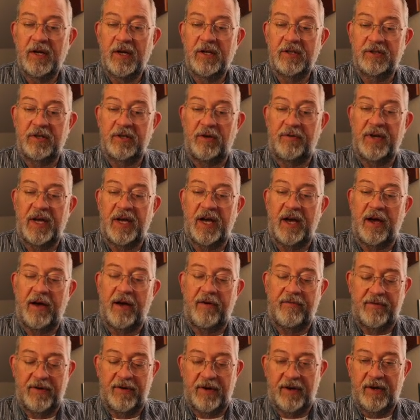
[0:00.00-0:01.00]
So we
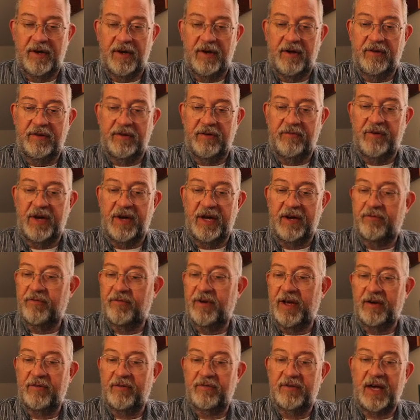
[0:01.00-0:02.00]
have
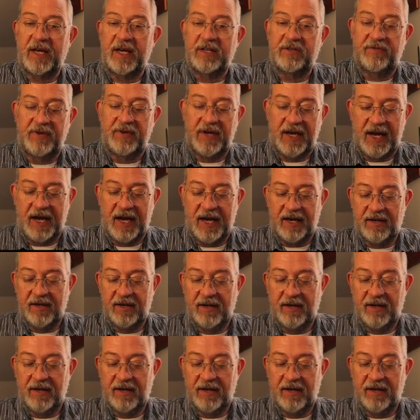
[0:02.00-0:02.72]
wavelength as we had